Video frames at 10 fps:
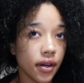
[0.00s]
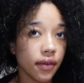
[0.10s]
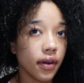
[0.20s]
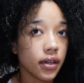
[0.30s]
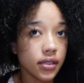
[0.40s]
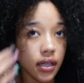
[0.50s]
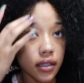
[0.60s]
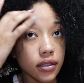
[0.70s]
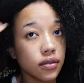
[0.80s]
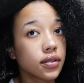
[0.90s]
whenever I
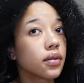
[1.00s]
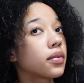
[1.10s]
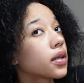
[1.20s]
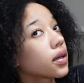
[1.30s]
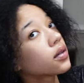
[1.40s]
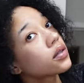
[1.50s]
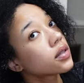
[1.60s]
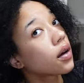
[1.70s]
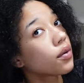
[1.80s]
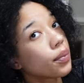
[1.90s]
decide to do something else,
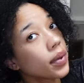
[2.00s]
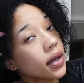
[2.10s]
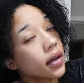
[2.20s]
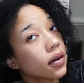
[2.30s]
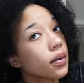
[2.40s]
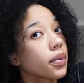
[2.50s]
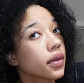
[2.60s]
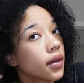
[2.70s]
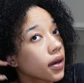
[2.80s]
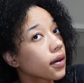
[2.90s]
I will pick up
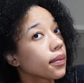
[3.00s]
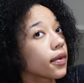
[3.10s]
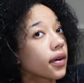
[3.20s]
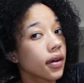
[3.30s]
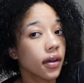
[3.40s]
the camera